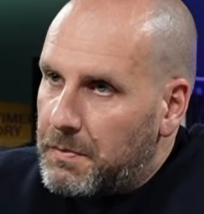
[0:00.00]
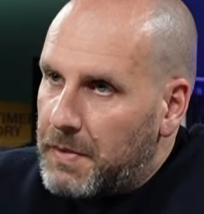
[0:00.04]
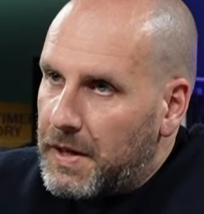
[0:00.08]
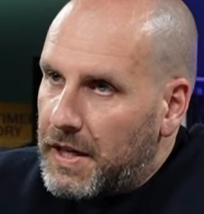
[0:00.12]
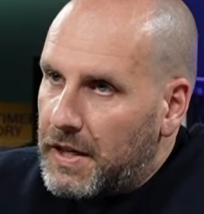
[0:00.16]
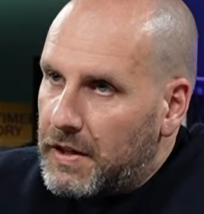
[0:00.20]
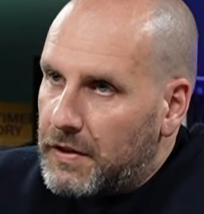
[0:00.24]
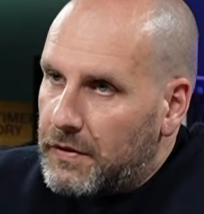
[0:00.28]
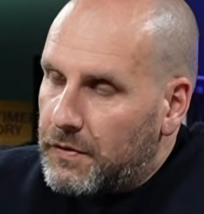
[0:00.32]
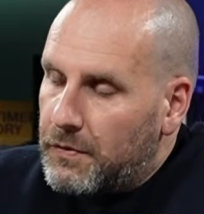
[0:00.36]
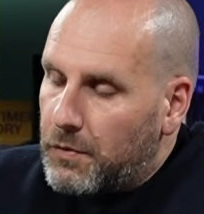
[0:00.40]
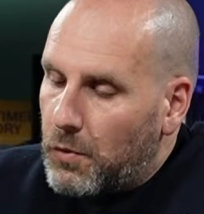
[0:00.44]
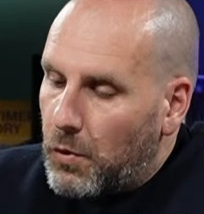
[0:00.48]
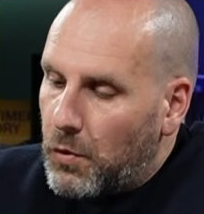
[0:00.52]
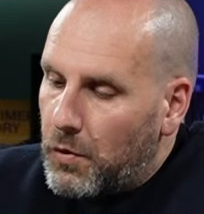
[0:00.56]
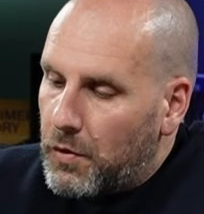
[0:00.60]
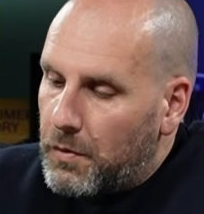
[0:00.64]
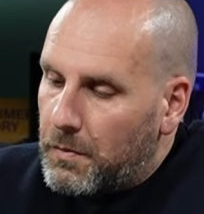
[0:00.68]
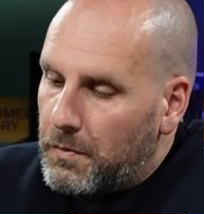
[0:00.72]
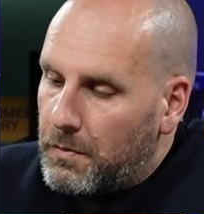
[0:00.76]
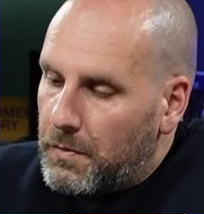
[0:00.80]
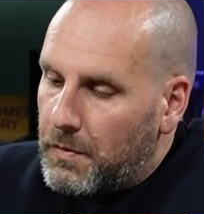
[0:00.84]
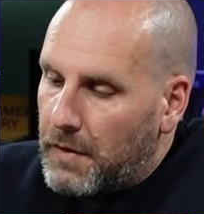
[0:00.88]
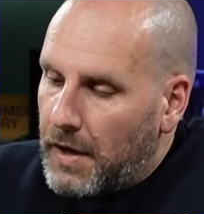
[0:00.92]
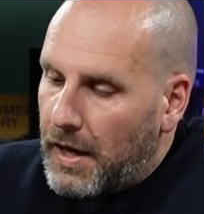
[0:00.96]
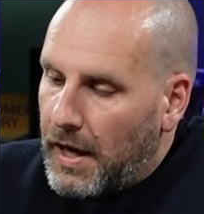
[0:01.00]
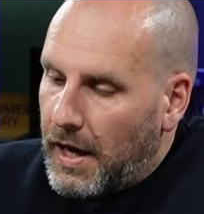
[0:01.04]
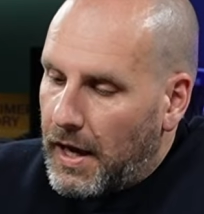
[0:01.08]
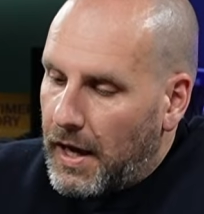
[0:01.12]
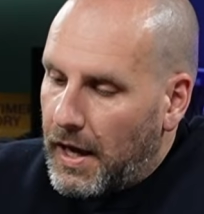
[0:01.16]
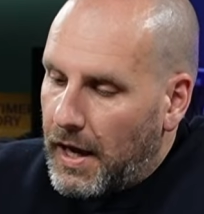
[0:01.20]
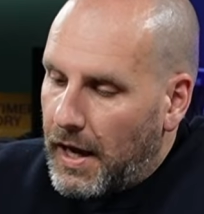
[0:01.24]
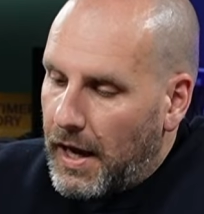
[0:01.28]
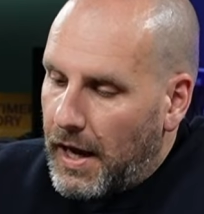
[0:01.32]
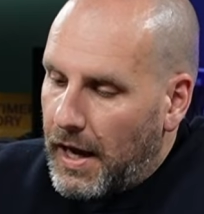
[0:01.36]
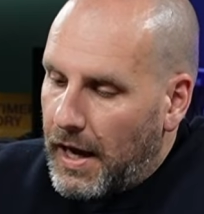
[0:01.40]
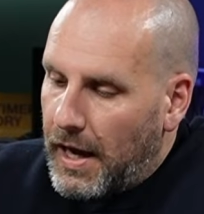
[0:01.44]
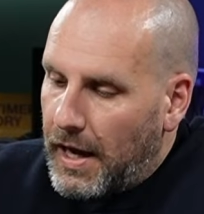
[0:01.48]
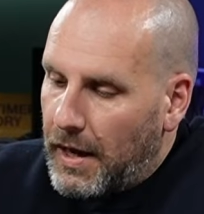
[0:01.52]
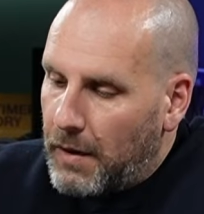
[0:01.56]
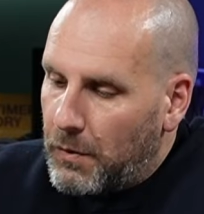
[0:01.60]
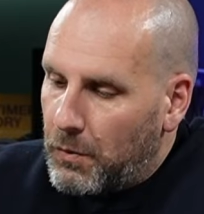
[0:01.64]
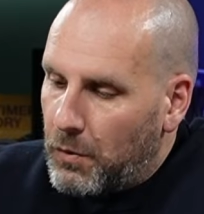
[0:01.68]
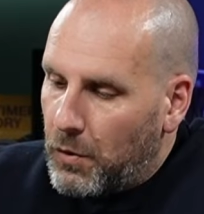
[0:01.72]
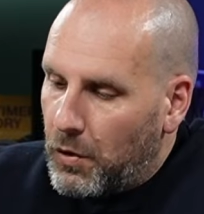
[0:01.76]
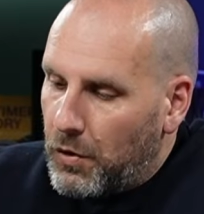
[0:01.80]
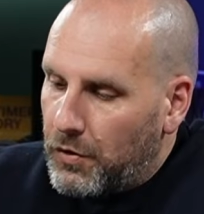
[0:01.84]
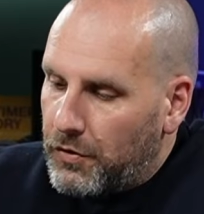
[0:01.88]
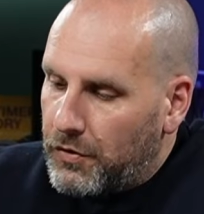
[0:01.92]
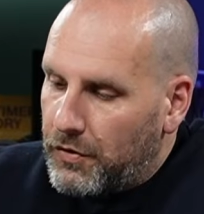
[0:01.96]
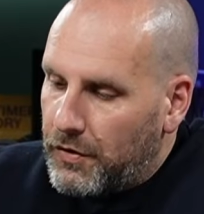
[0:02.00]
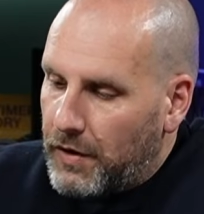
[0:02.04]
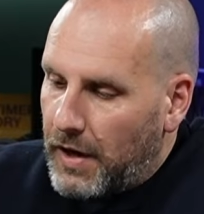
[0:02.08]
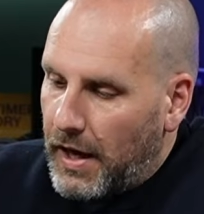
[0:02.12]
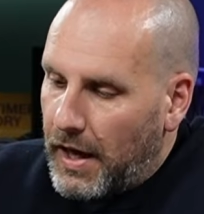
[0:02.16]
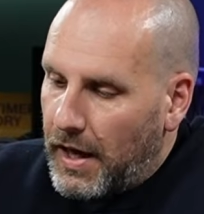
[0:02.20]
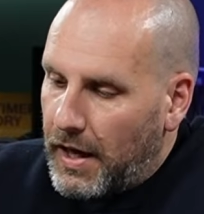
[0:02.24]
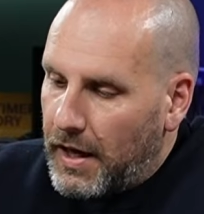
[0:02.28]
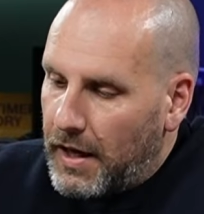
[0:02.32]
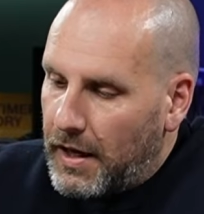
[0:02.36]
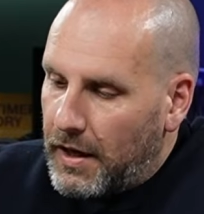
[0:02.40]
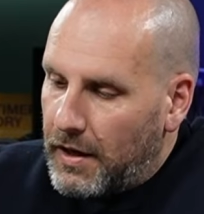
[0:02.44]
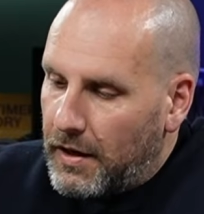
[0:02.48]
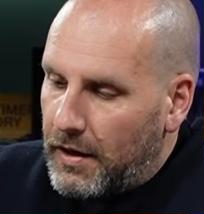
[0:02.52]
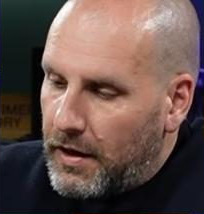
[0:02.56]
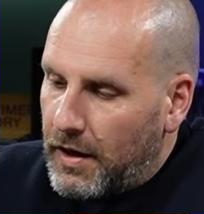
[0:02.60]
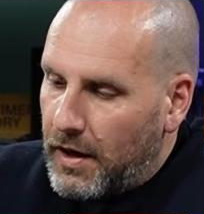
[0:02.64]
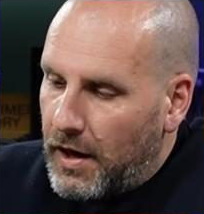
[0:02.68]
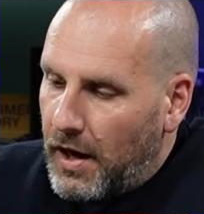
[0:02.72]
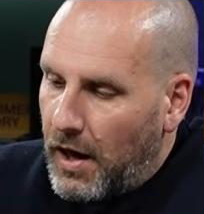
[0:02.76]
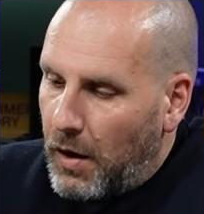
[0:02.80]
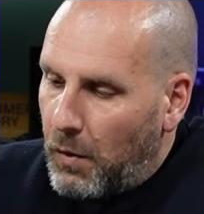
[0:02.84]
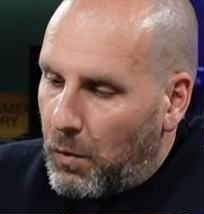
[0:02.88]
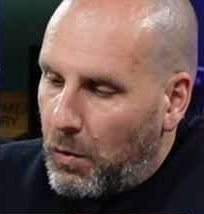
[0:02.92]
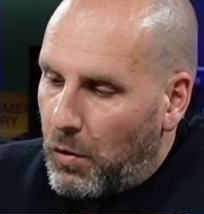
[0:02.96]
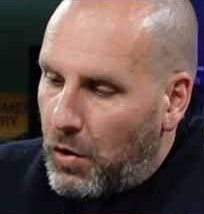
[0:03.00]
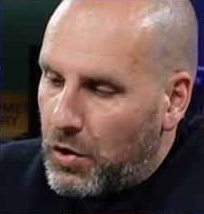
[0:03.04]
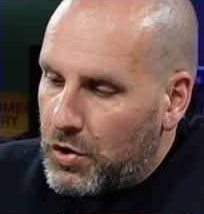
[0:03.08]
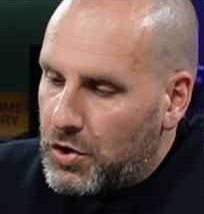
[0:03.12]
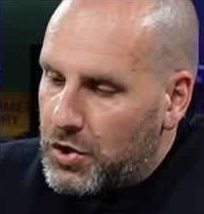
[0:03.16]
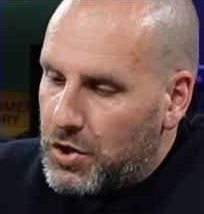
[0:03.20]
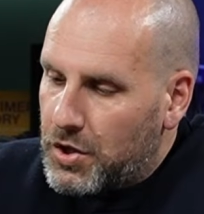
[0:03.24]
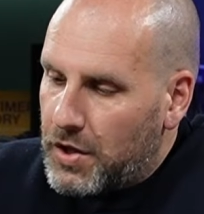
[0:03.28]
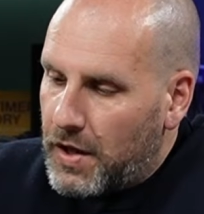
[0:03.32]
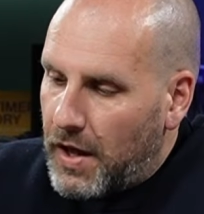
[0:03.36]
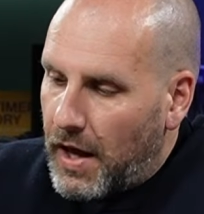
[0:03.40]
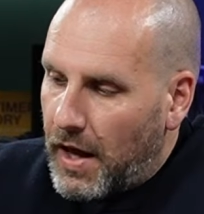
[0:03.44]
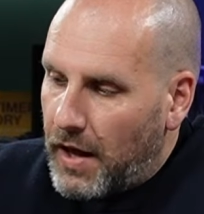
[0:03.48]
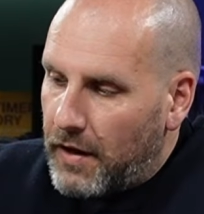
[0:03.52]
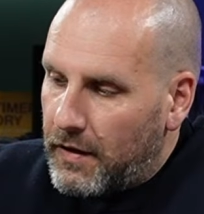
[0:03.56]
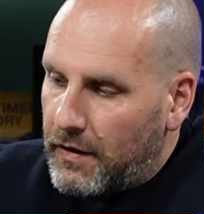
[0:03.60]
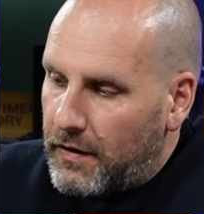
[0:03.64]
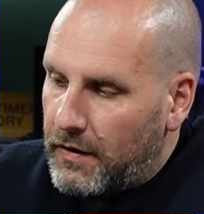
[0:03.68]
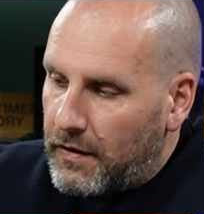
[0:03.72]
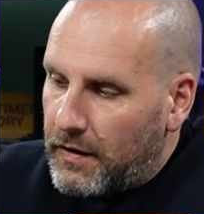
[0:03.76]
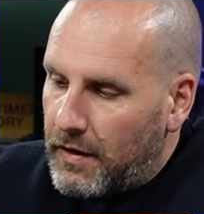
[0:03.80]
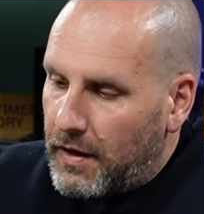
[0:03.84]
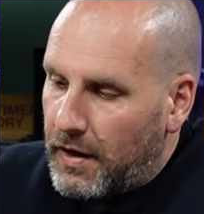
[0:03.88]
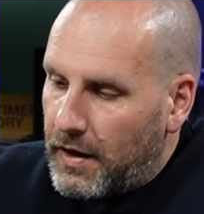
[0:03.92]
piece for them. It was a watch that